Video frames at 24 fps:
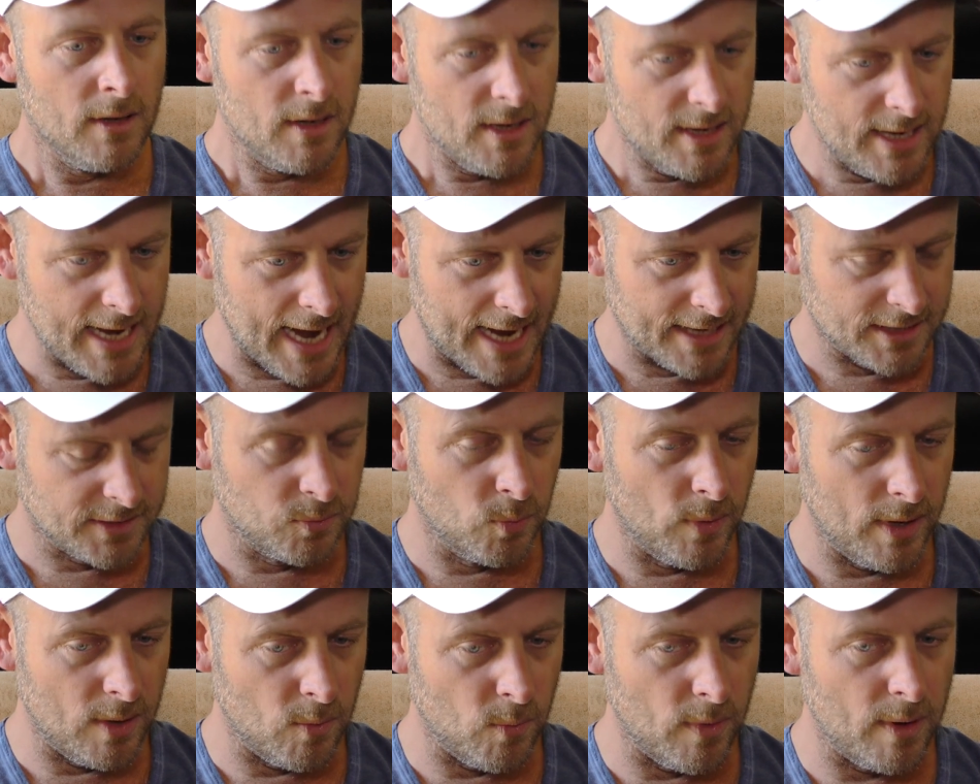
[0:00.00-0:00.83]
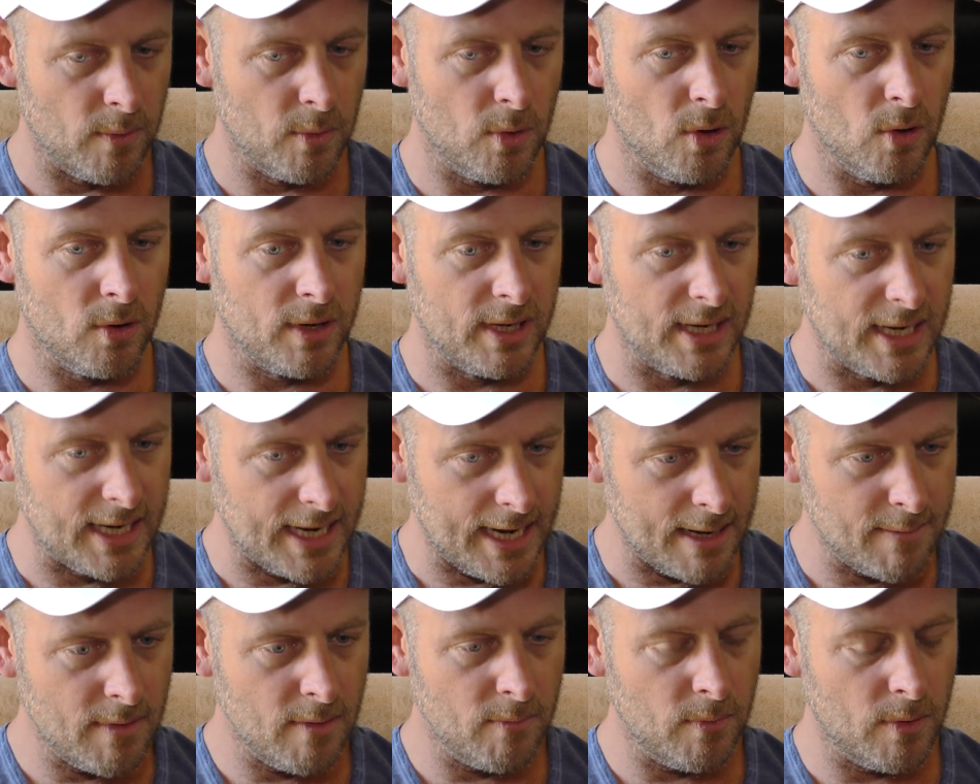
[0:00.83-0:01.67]
Yes, we were looking at
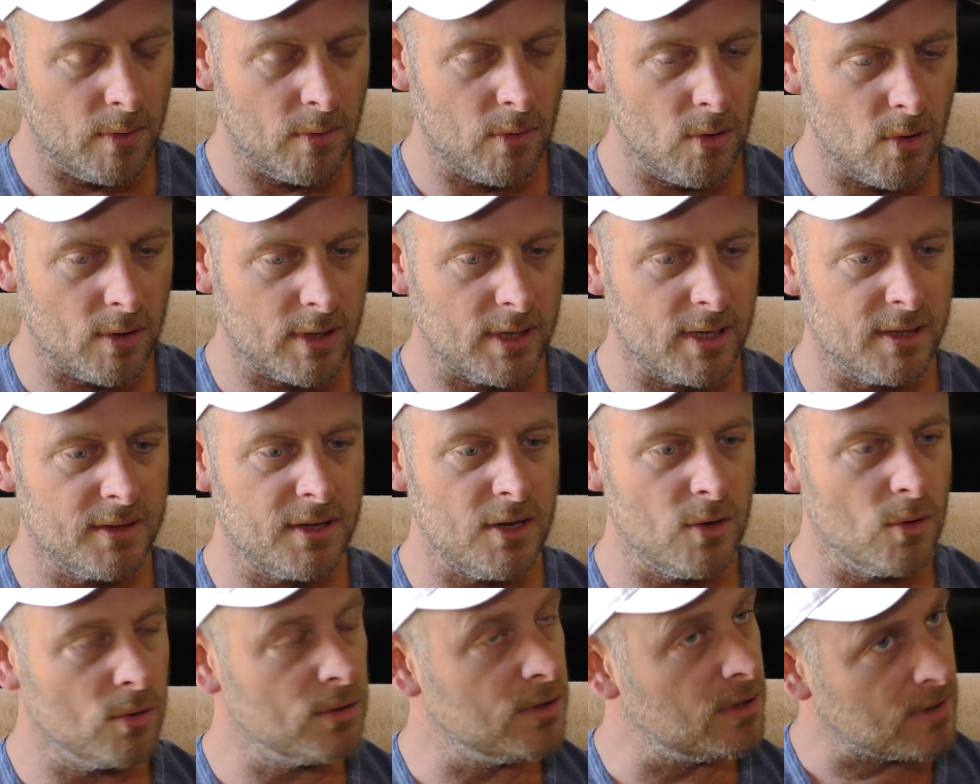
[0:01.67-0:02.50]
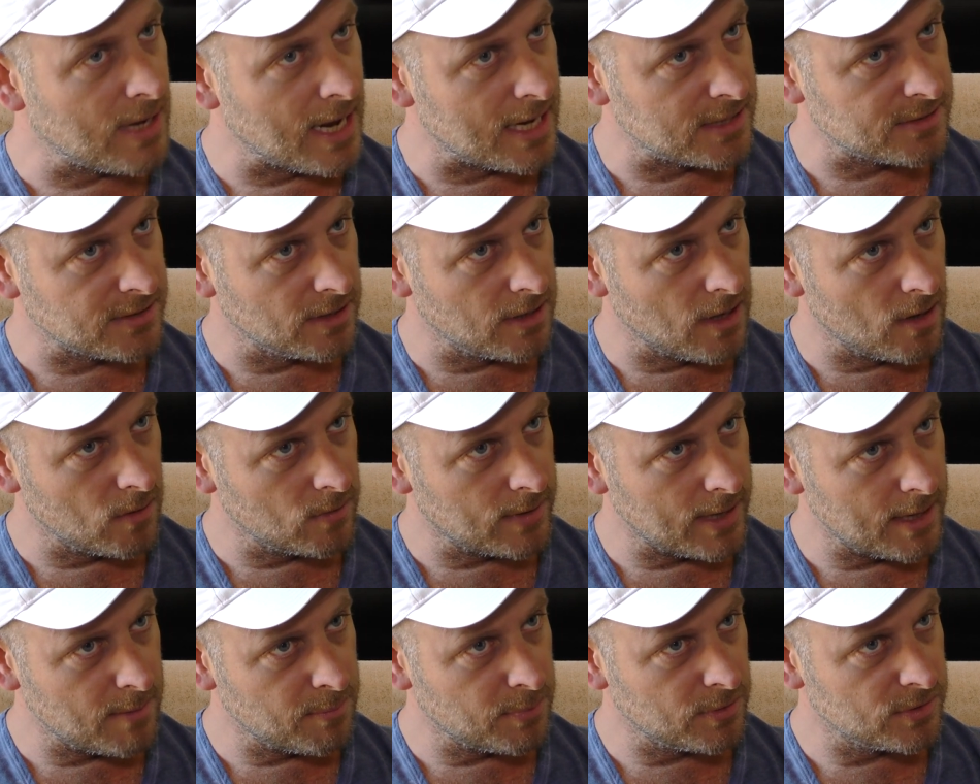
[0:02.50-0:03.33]
him, and we were looking at the young Newcastle
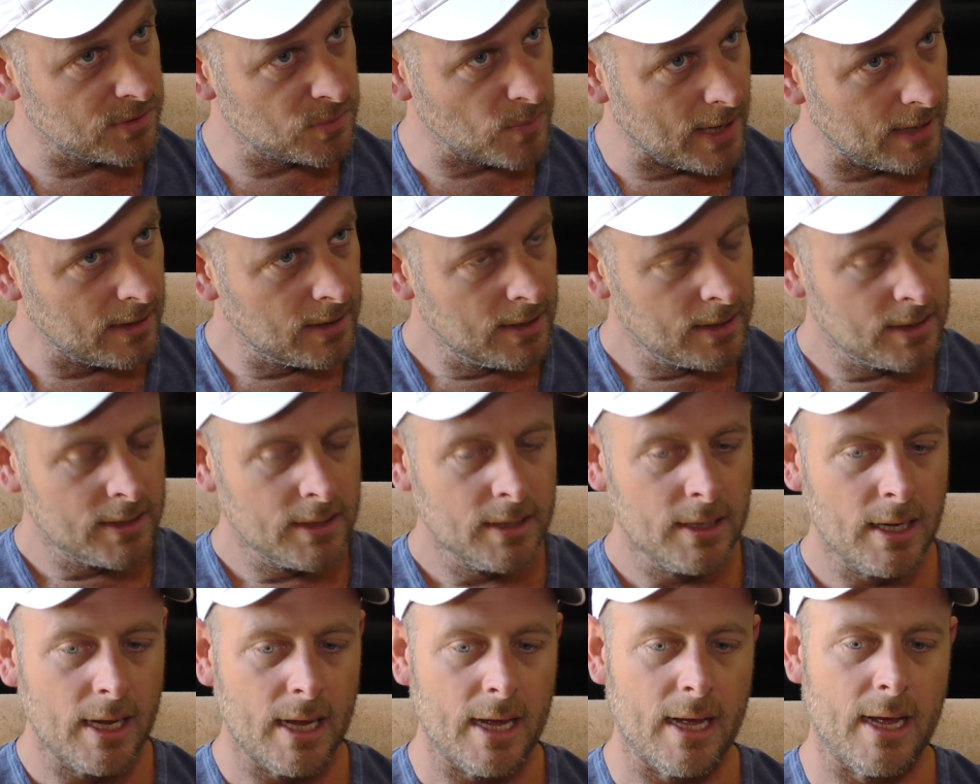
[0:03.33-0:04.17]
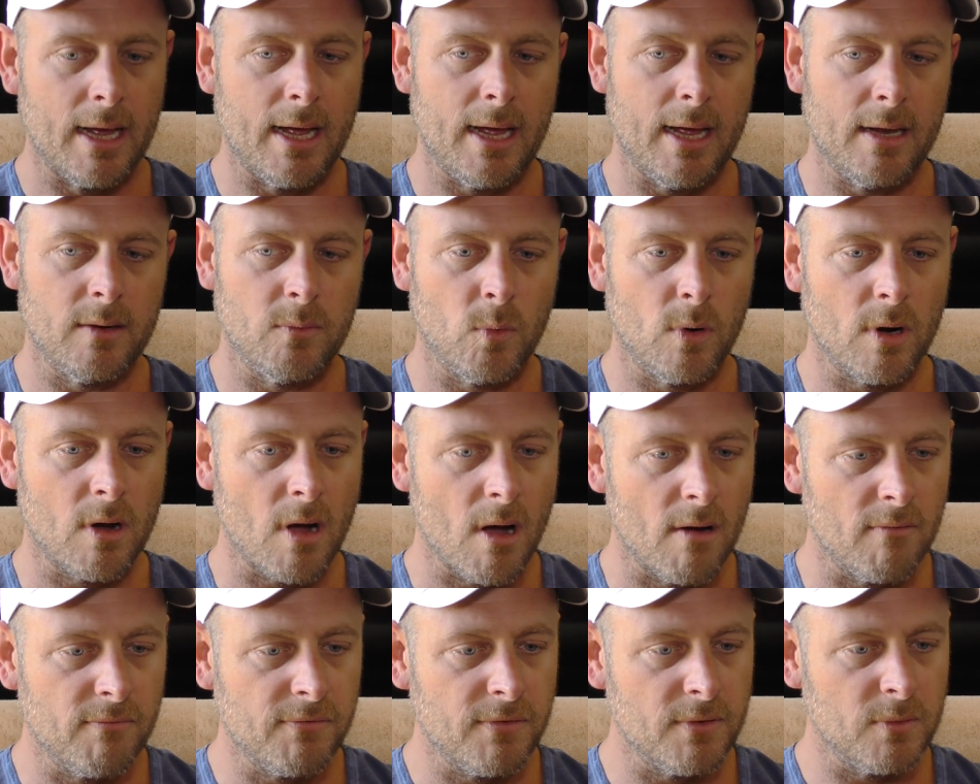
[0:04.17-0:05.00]
goalkeeper as well. And we're
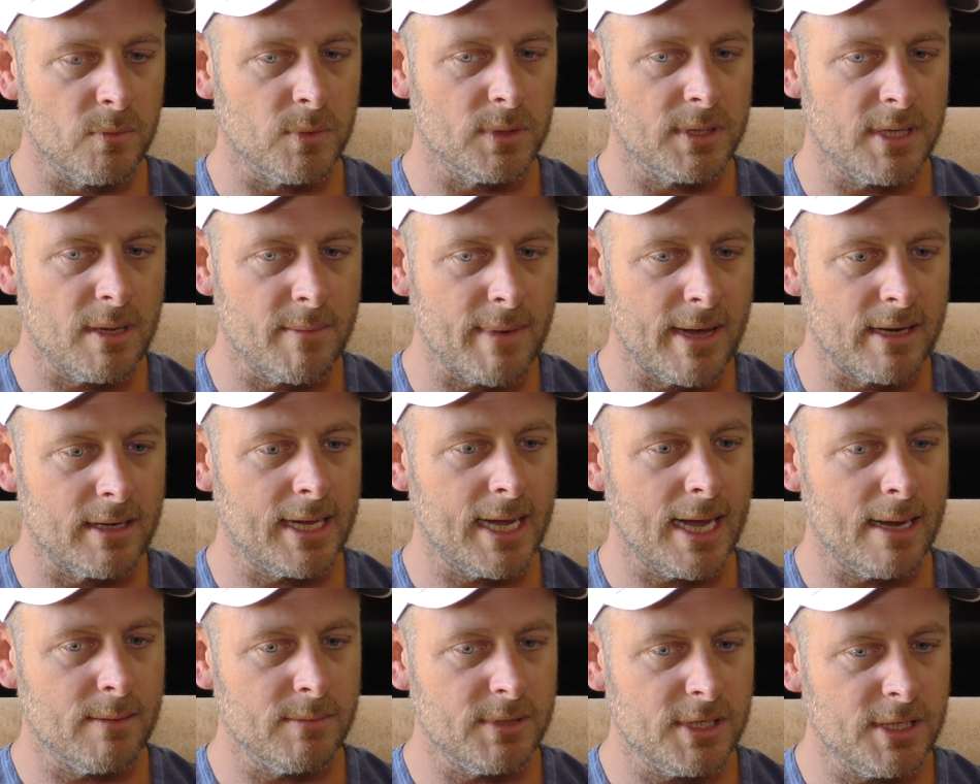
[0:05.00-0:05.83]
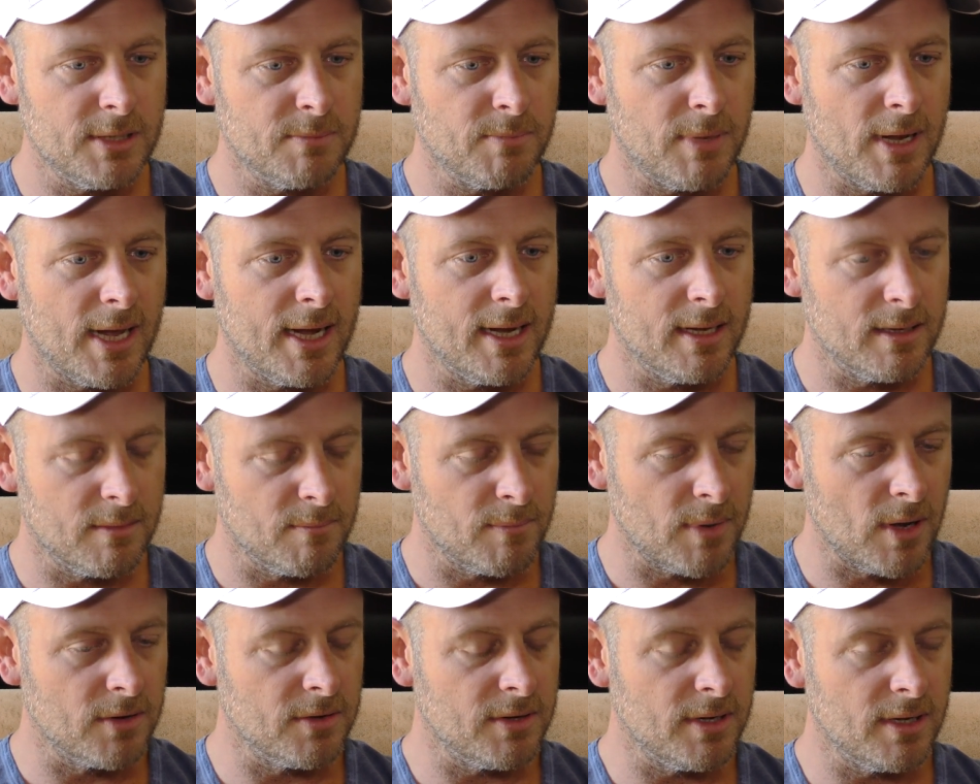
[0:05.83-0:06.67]
confident with the amount of games he's played in
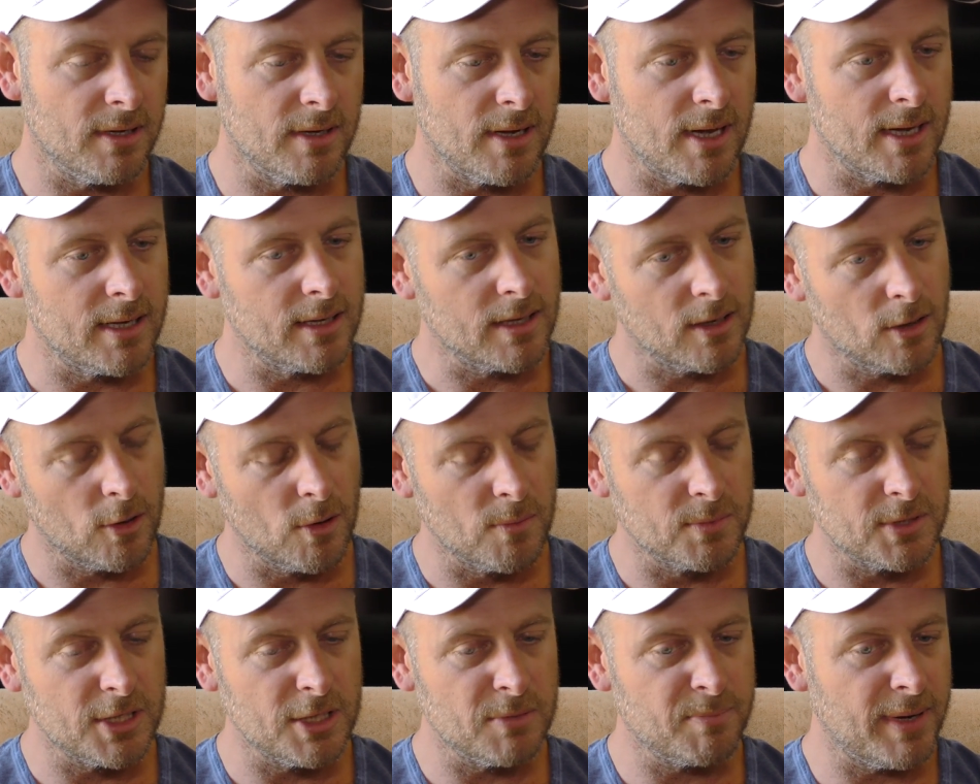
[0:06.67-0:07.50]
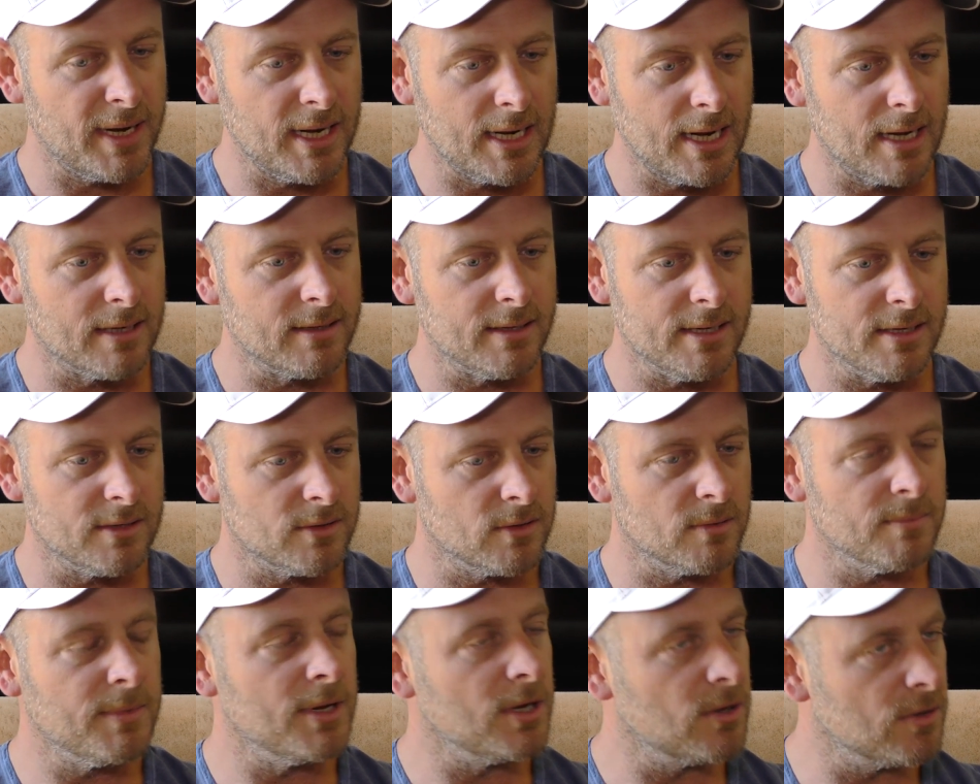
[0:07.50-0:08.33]
Bondi and the clubs he's been at, he's
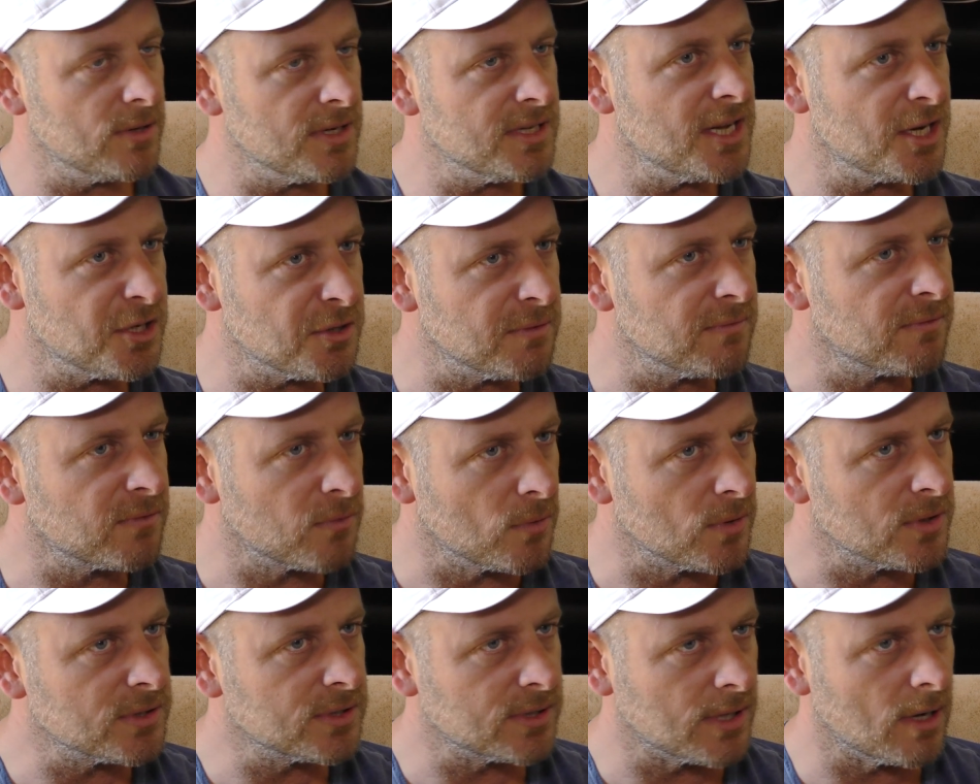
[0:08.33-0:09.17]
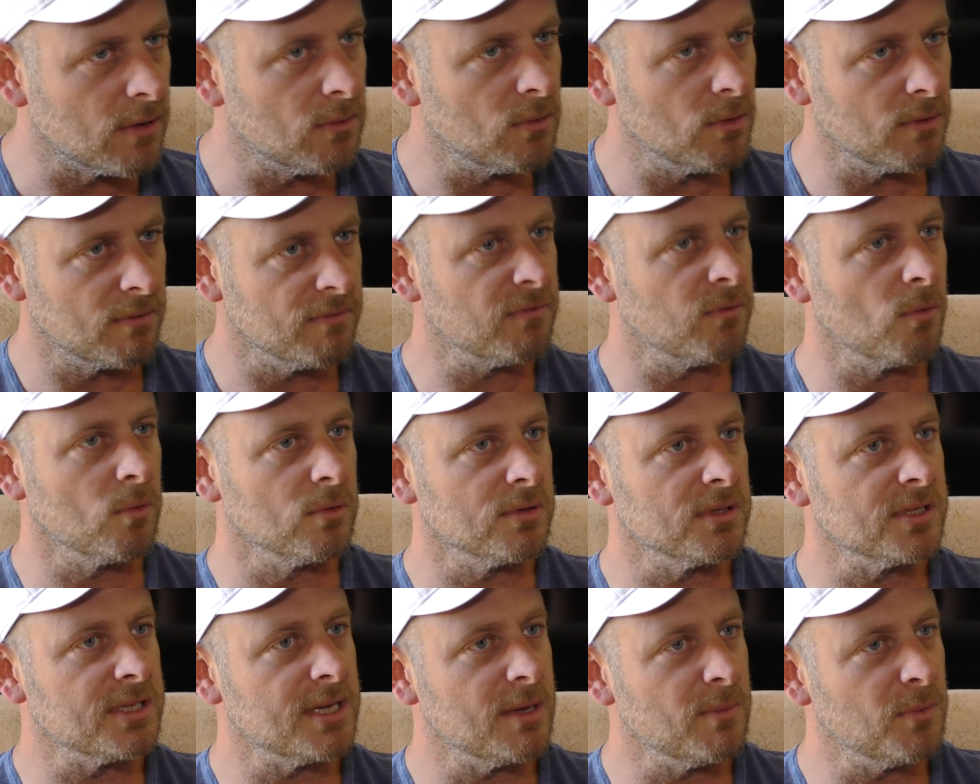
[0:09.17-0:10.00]
going to be a good addition for us. So looking
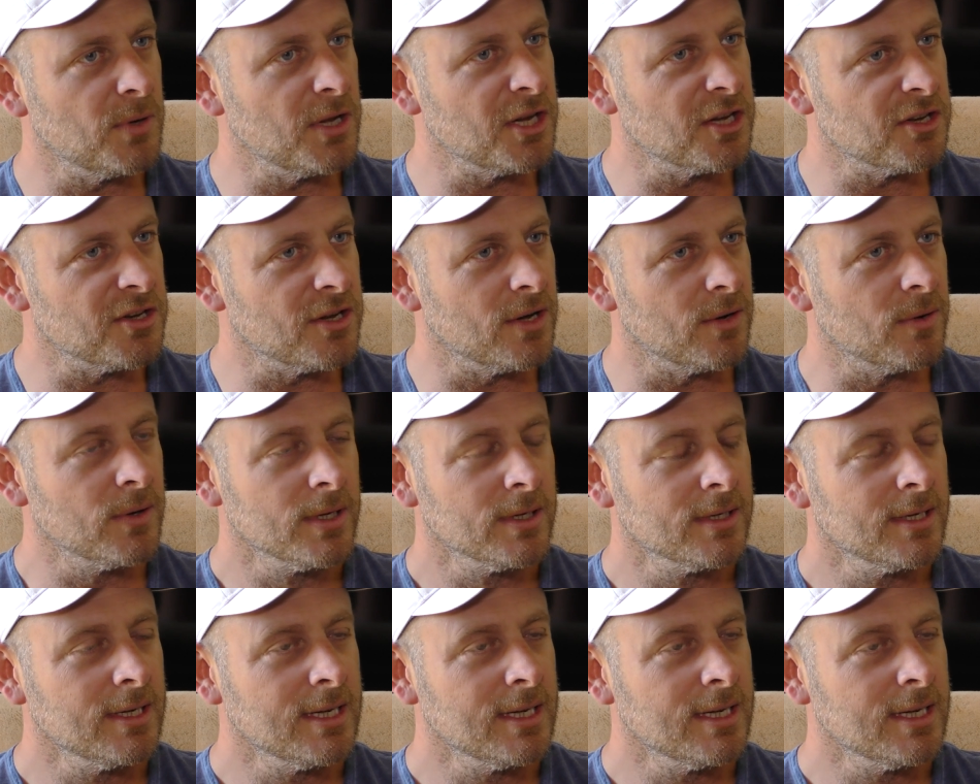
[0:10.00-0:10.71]
forward to seeing what he can do.